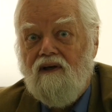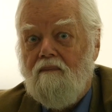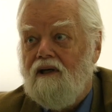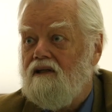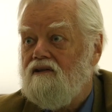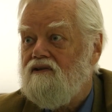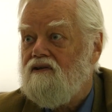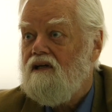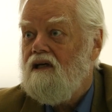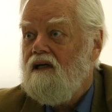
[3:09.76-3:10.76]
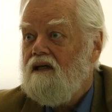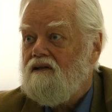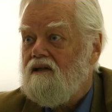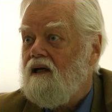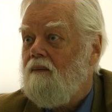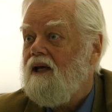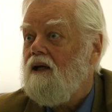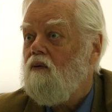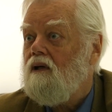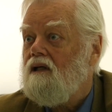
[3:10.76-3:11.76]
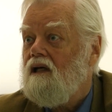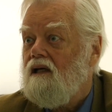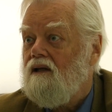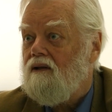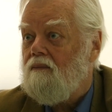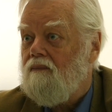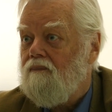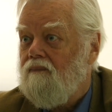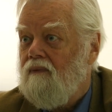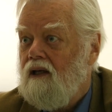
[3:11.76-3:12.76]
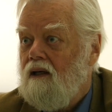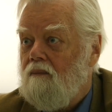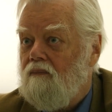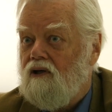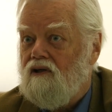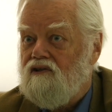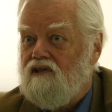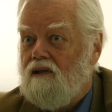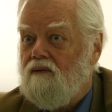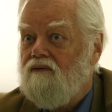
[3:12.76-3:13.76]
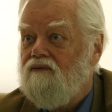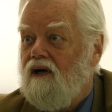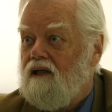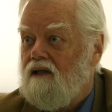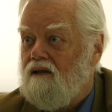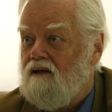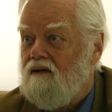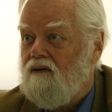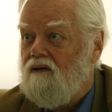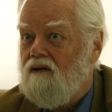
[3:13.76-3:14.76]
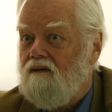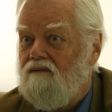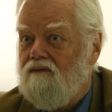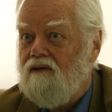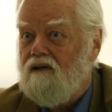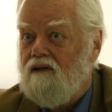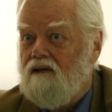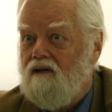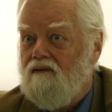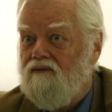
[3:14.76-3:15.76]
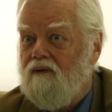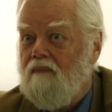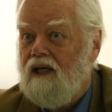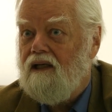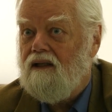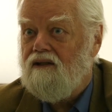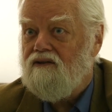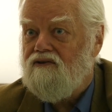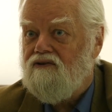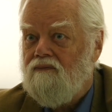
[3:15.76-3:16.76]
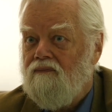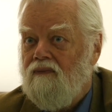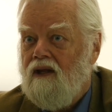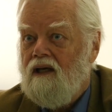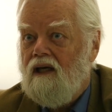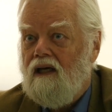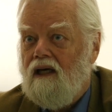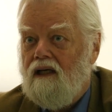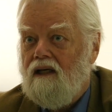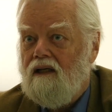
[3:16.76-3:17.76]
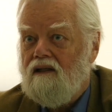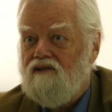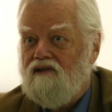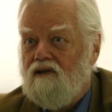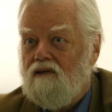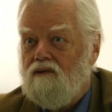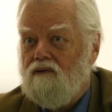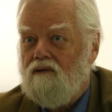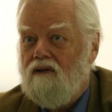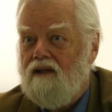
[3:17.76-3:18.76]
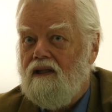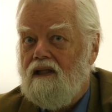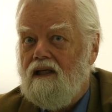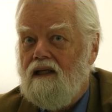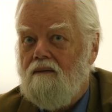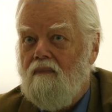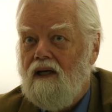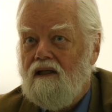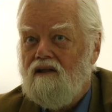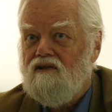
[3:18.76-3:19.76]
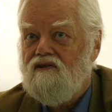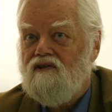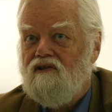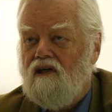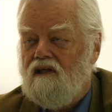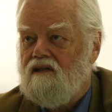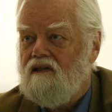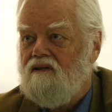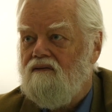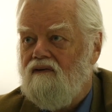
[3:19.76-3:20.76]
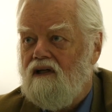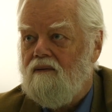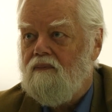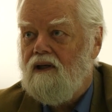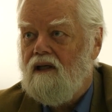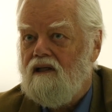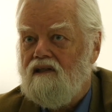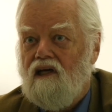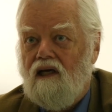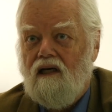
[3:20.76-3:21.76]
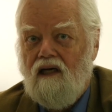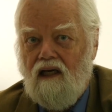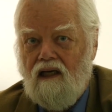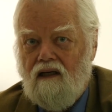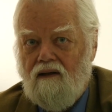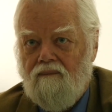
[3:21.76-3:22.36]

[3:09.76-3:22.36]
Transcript: females to come anywhere near them, because they were frightened of the males. And so the males started developing a technique